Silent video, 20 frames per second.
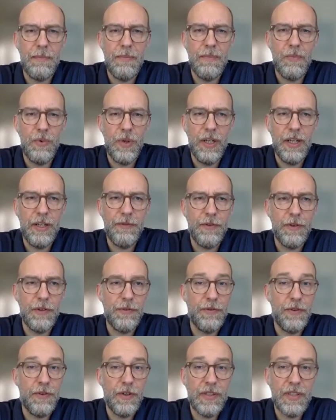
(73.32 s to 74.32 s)
really, for the
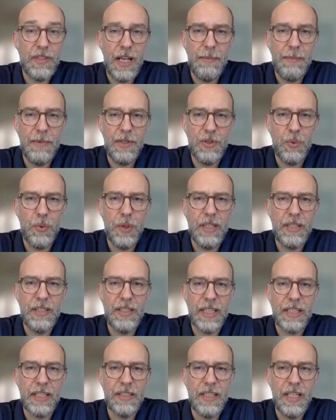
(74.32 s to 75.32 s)
first time in
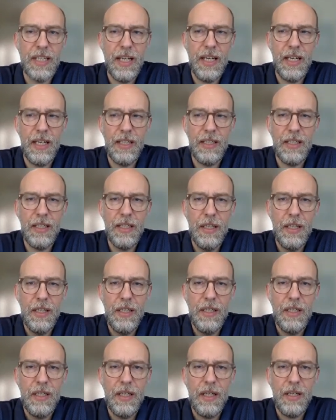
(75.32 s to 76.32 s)
2016,
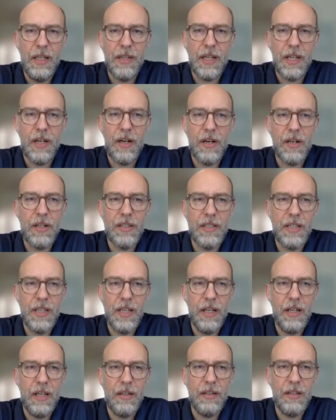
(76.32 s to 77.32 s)
the
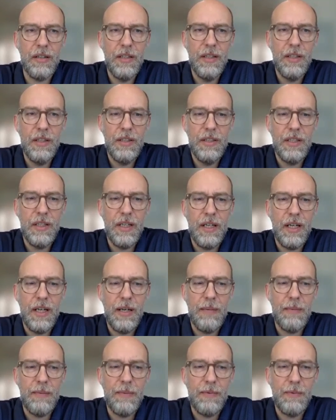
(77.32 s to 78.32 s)
cartel
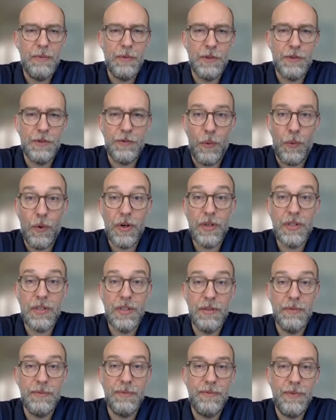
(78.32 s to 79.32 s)
was forced
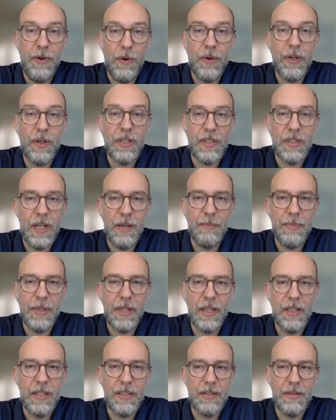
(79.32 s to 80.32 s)
to focus on
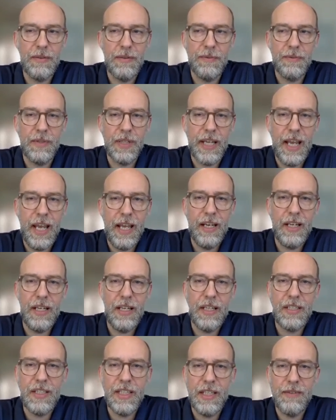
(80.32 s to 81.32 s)
because of the
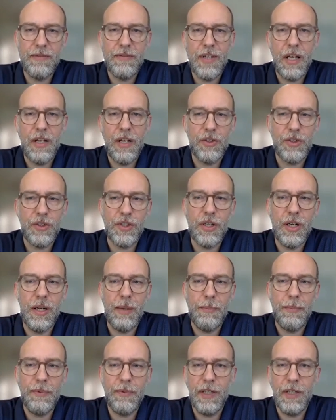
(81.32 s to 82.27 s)
candidacy of Donald Trump.